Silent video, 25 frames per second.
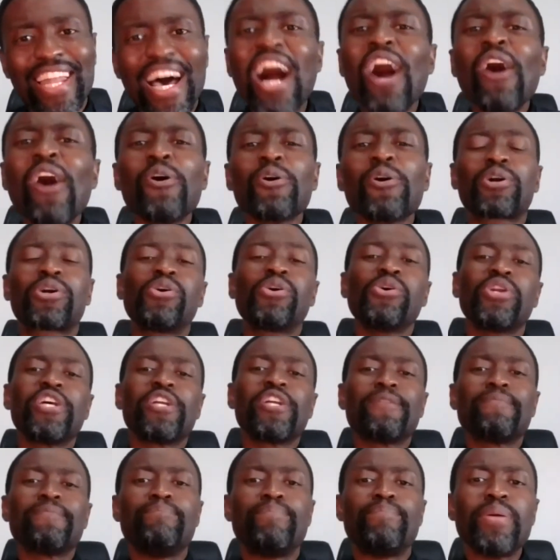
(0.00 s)
How could
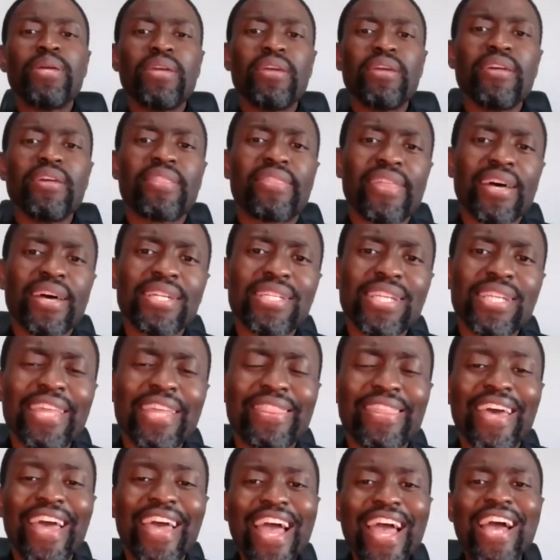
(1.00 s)
it be that
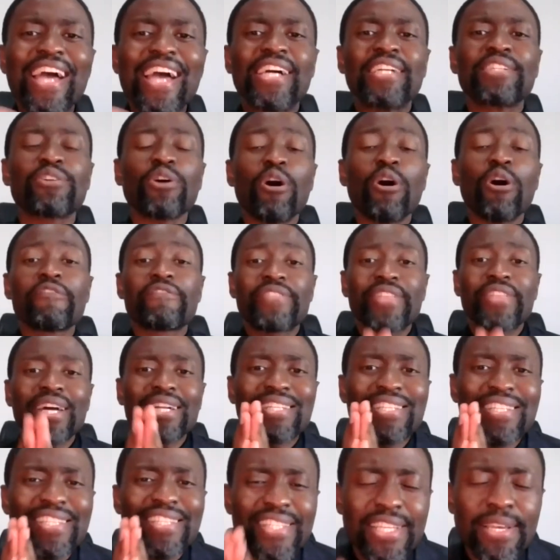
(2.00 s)
at the end of
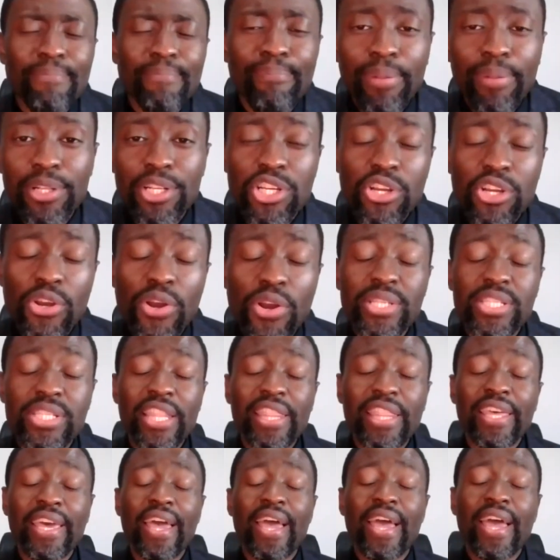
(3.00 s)
that simple choice,
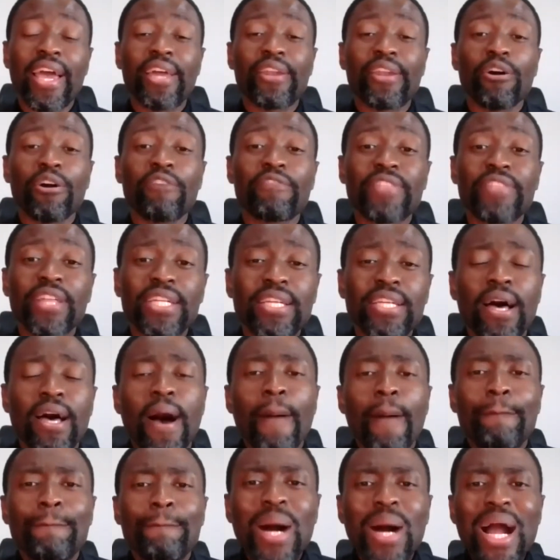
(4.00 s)
at the end of that
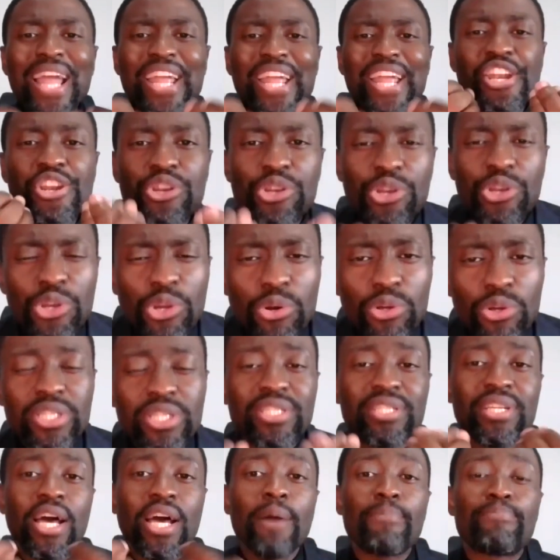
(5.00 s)

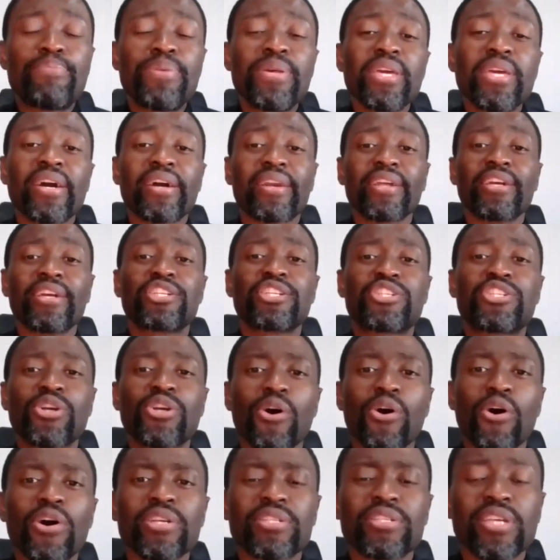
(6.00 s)
minute appearing
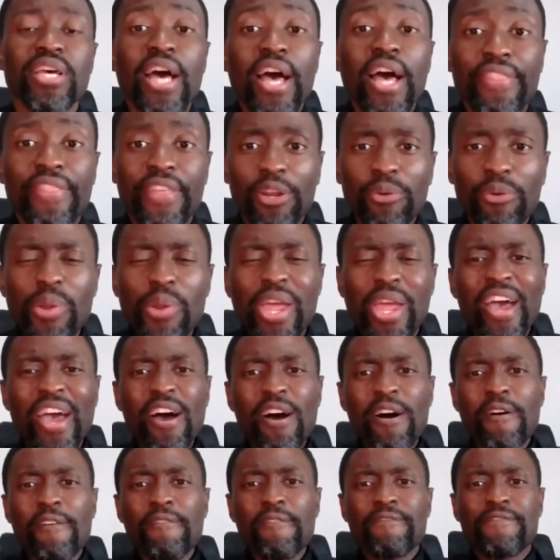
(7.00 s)
choice, that we
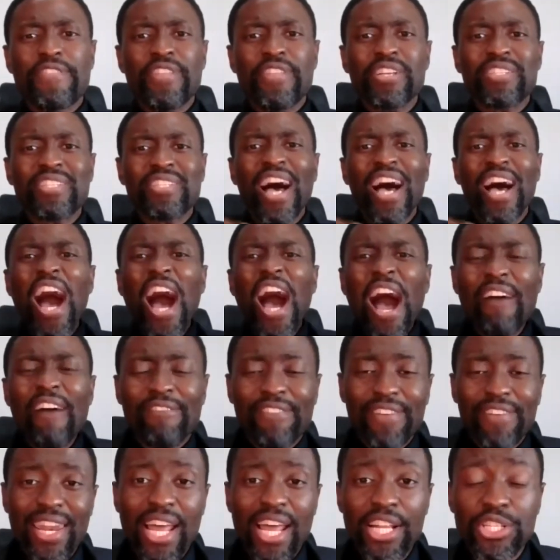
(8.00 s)
have this
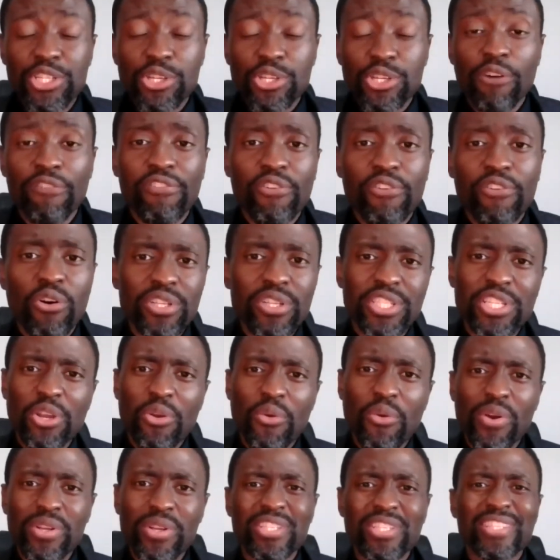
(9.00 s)
avalanche of
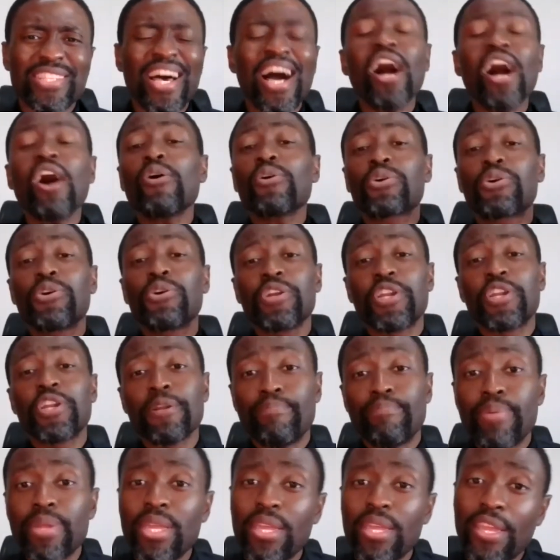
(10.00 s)
consequences? How could
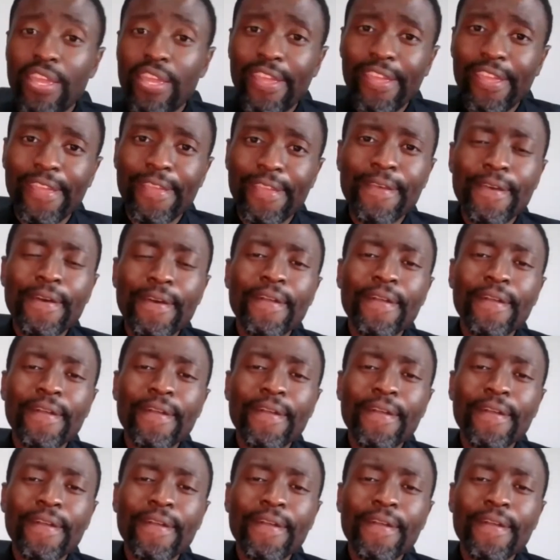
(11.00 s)
it be?